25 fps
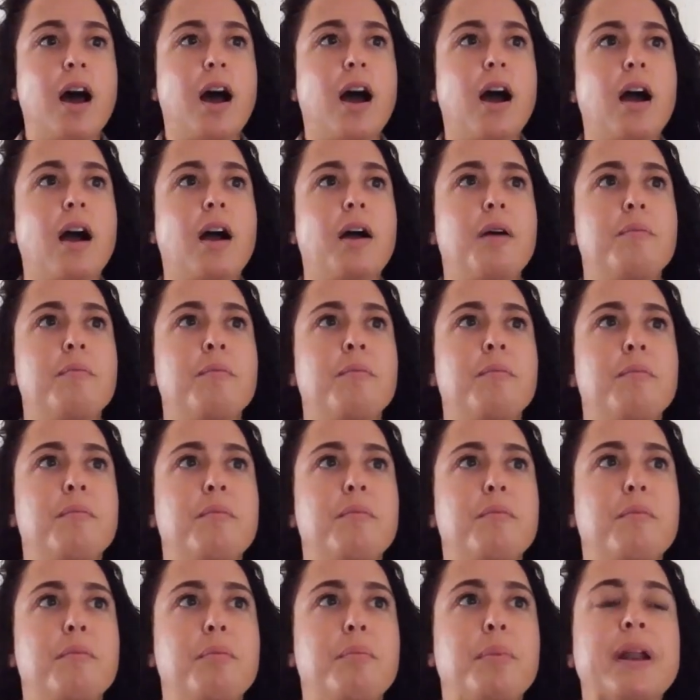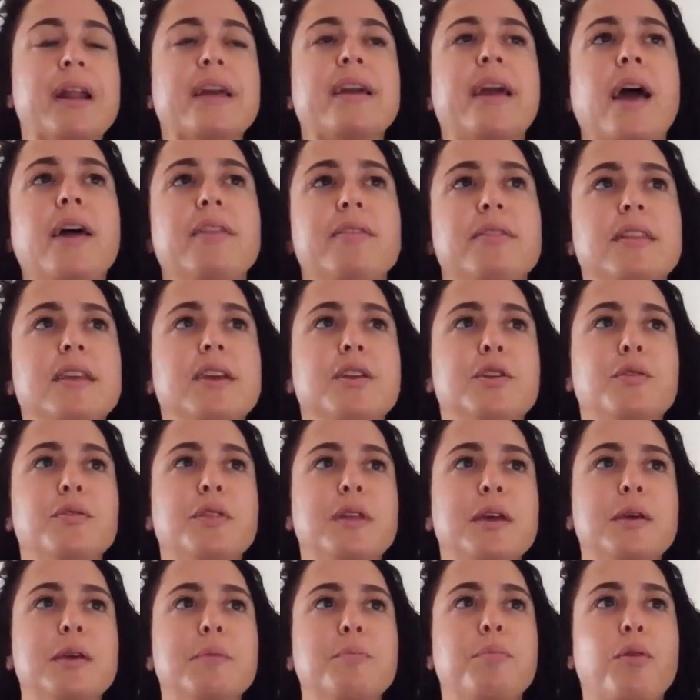But again,
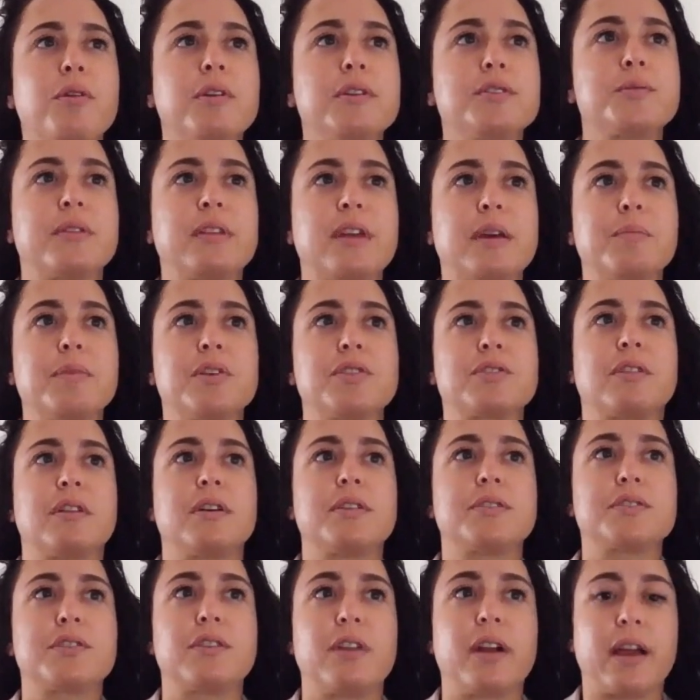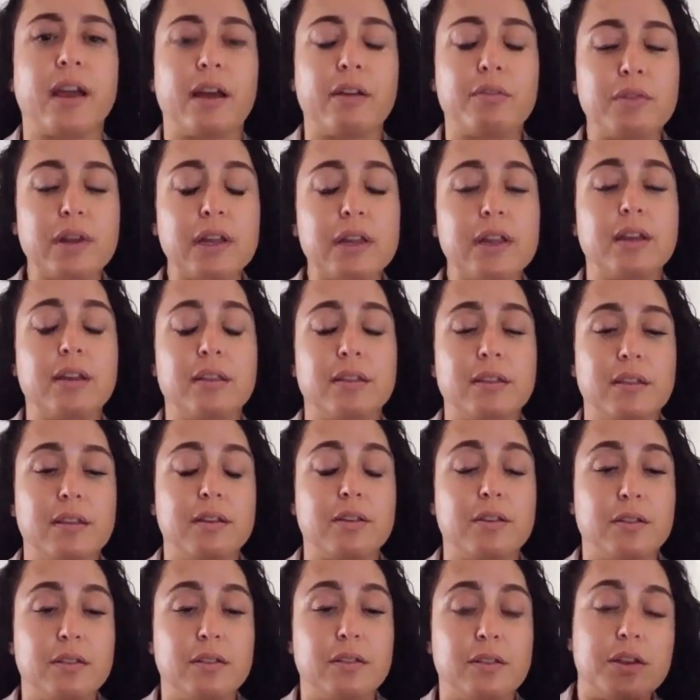the importance with image clustering and really
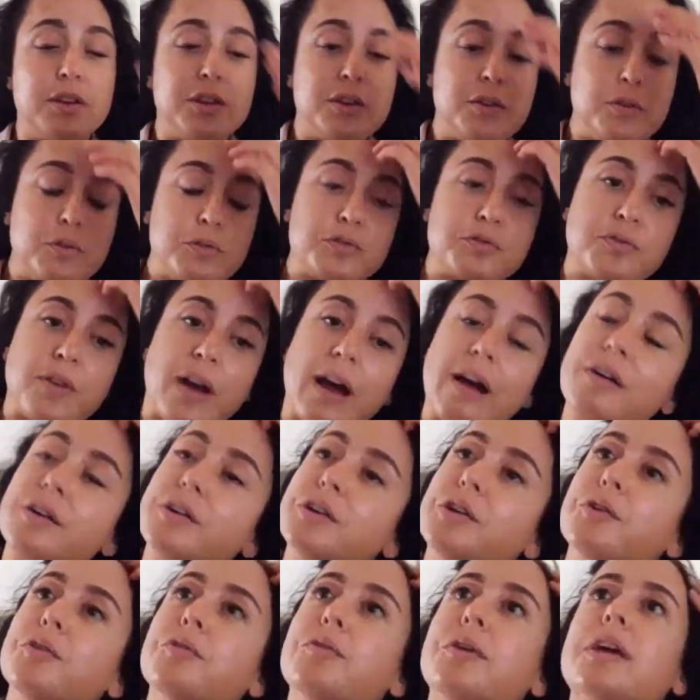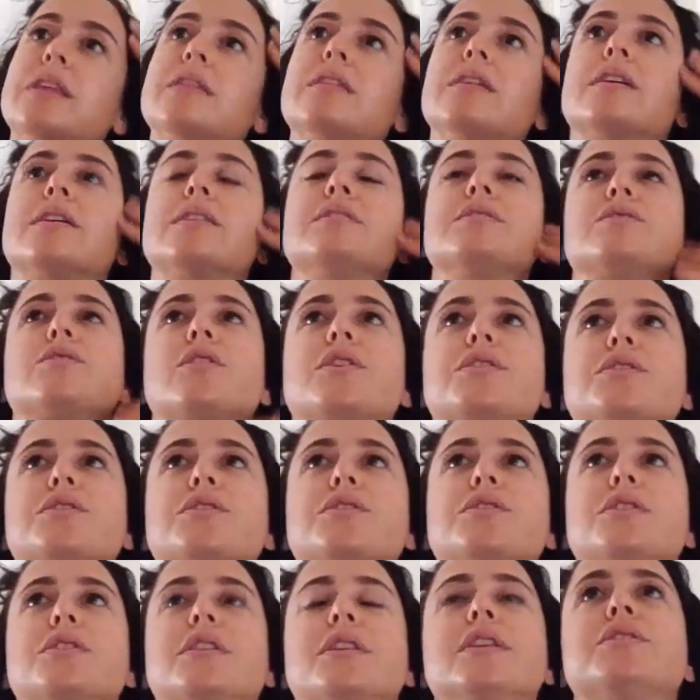the huge value in the
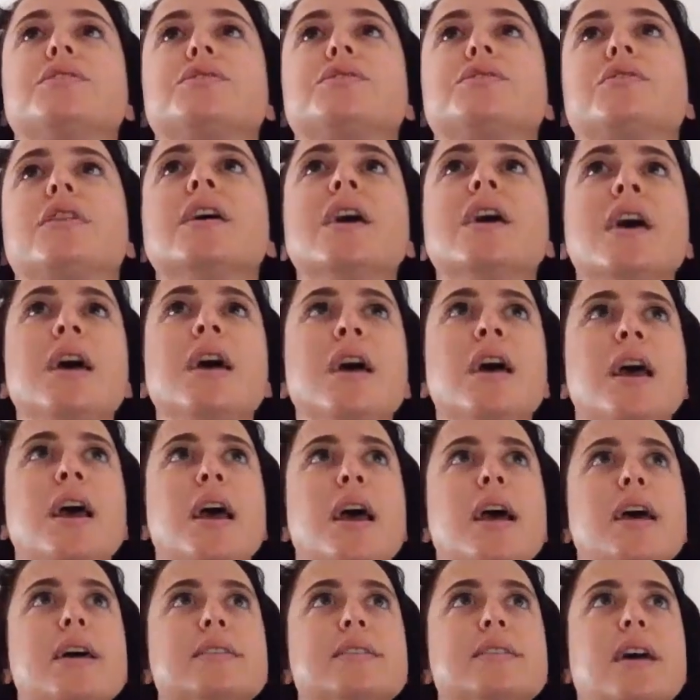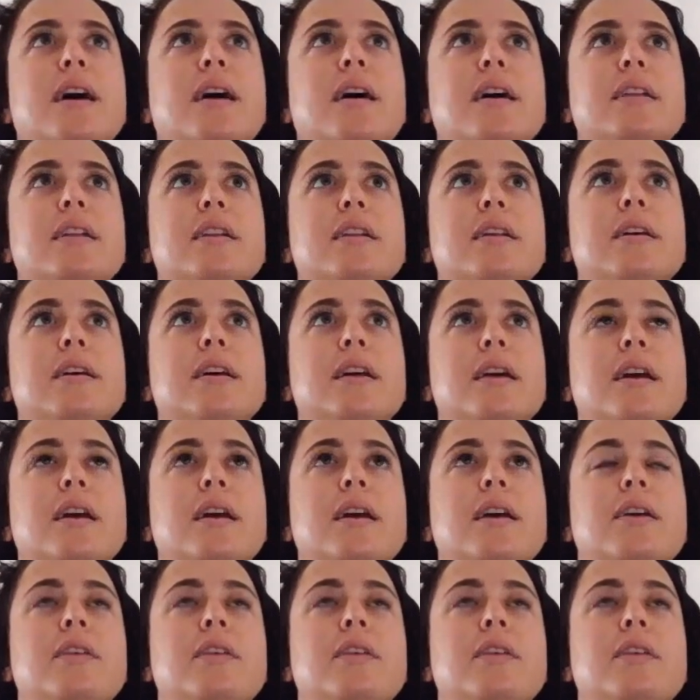construction industry is that